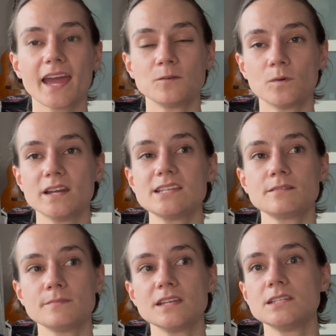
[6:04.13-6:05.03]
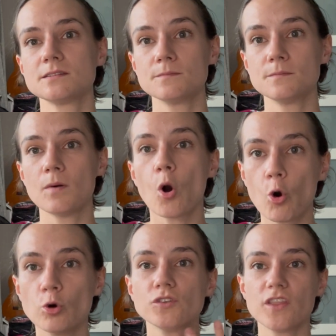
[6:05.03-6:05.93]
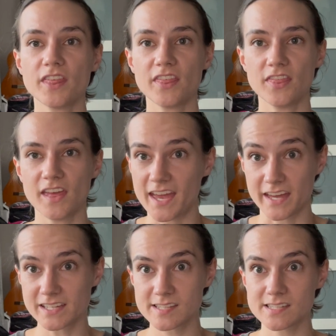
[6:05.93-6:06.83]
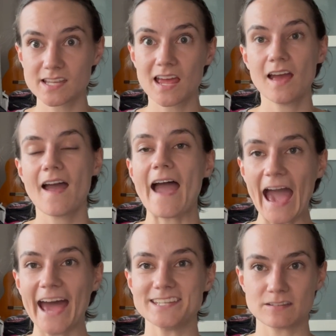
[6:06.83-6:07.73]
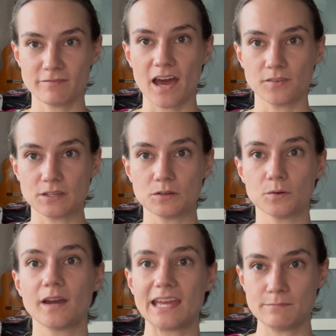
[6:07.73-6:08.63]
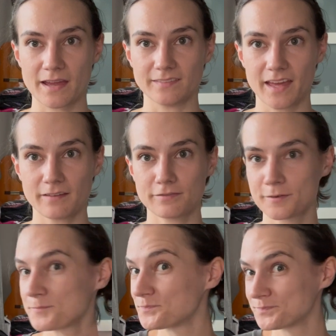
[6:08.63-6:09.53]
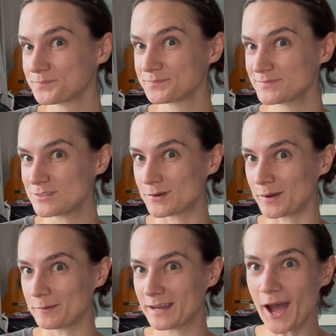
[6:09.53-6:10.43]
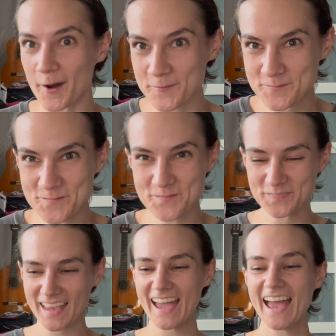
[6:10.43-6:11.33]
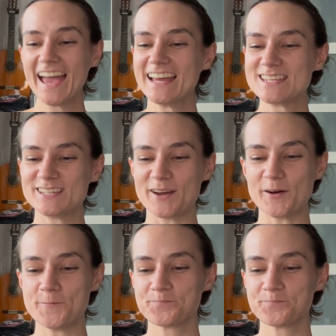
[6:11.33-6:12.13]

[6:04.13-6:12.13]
and what does it mean to hold this as a value in my life? So here we go. So